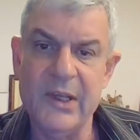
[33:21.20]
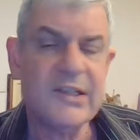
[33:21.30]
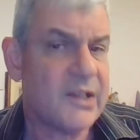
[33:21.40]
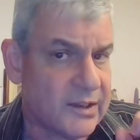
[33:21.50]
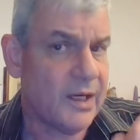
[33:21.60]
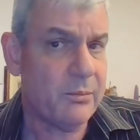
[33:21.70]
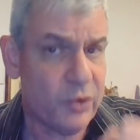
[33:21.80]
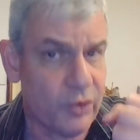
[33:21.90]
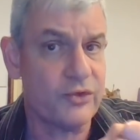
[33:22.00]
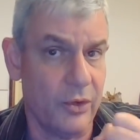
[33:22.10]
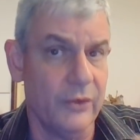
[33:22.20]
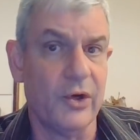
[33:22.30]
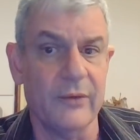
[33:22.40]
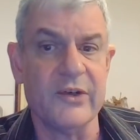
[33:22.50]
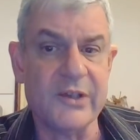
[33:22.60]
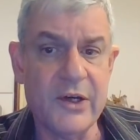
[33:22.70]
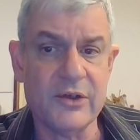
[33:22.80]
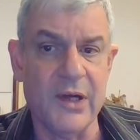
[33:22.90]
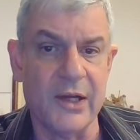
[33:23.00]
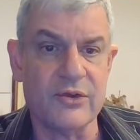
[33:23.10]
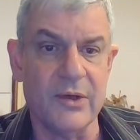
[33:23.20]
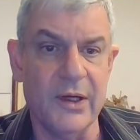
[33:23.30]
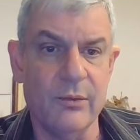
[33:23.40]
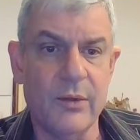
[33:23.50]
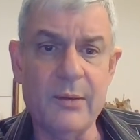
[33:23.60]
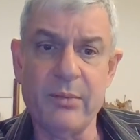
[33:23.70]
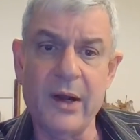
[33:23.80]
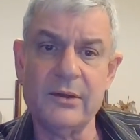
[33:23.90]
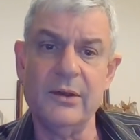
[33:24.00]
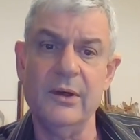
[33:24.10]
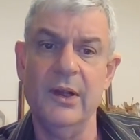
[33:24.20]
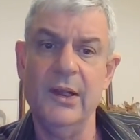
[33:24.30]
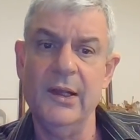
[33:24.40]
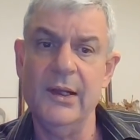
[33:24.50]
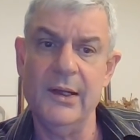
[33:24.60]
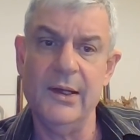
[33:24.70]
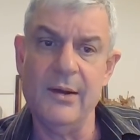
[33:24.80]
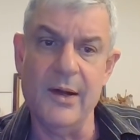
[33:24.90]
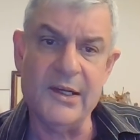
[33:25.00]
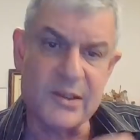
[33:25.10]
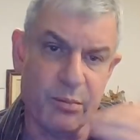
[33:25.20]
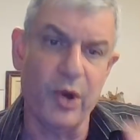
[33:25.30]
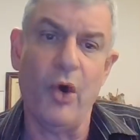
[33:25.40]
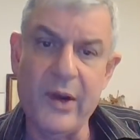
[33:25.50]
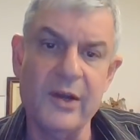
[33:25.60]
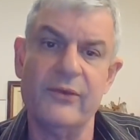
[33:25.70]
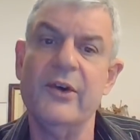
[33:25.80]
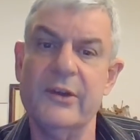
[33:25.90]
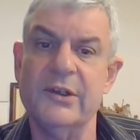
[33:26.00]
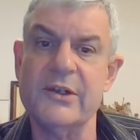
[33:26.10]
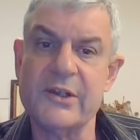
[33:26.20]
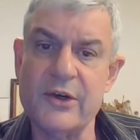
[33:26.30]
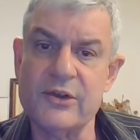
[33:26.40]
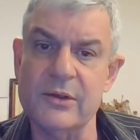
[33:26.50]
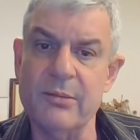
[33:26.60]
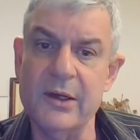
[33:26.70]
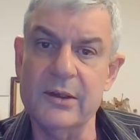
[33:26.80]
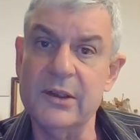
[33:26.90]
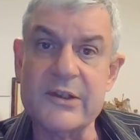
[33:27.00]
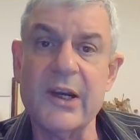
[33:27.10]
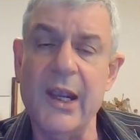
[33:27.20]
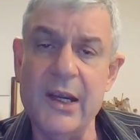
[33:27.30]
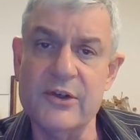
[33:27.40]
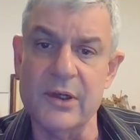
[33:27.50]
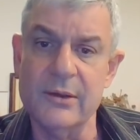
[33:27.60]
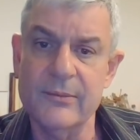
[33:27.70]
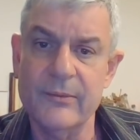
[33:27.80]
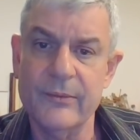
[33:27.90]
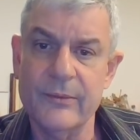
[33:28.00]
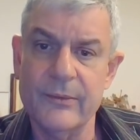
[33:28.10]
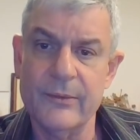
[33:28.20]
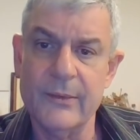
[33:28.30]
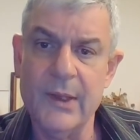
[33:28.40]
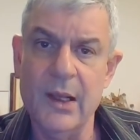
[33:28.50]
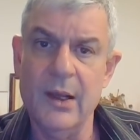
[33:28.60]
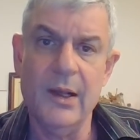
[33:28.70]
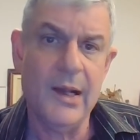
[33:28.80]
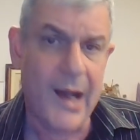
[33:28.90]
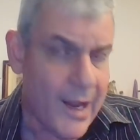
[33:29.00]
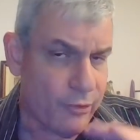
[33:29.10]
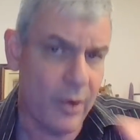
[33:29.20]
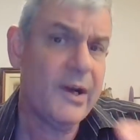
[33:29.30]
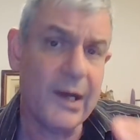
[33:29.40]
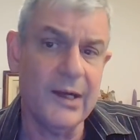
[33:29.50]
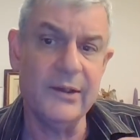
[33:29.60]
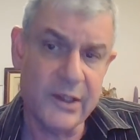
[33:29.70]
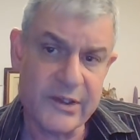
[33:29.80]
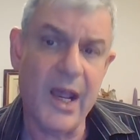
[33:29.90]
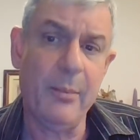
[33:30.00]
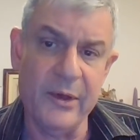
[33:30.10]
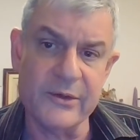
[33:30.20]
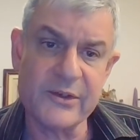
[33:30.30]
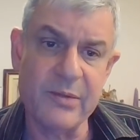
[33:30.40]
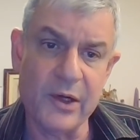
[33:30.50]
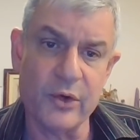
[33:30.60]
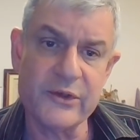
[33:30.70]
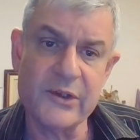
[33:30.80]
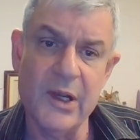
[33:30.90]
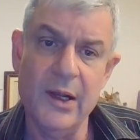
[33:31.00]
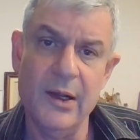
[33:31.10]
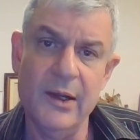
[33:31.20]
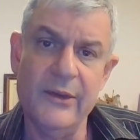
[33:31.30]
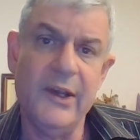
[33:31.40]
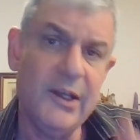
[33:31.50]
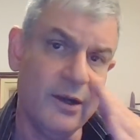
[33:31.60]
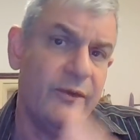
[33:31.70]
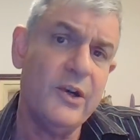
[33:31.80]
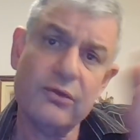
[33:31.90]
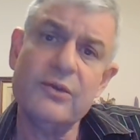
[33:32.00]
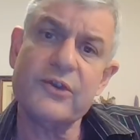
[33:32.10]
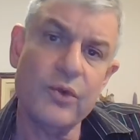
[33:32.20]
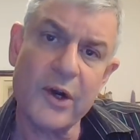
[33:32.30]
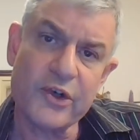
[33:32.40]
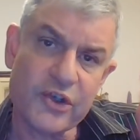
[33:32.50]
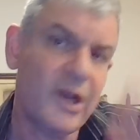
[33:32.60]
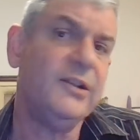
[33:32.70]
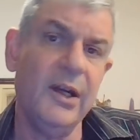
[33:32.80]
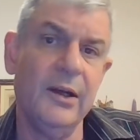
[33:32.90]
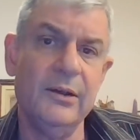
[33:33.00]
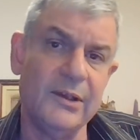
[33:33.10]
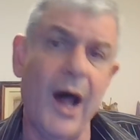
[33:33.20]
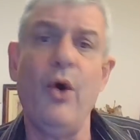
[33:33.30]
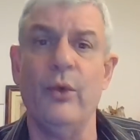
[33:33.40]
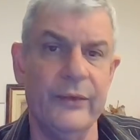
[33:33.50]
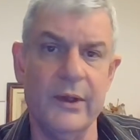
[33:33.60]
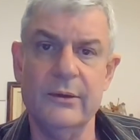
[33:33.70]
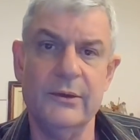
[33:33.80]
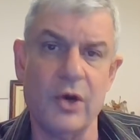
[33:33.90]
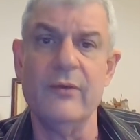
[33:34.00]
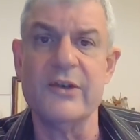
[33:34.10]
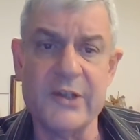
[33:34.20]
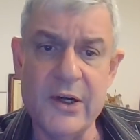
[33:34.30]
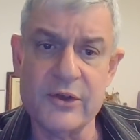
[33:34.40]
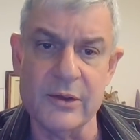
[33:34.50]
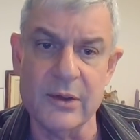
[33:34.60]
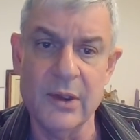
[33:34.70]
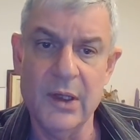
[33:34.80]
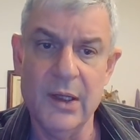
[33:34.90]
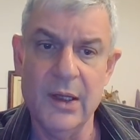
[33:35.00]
It's an attempt to control the conversation, actually. One partner is blocking further discussion by disengaging. Ironically, this happens because the individuals who are shutting down the conversation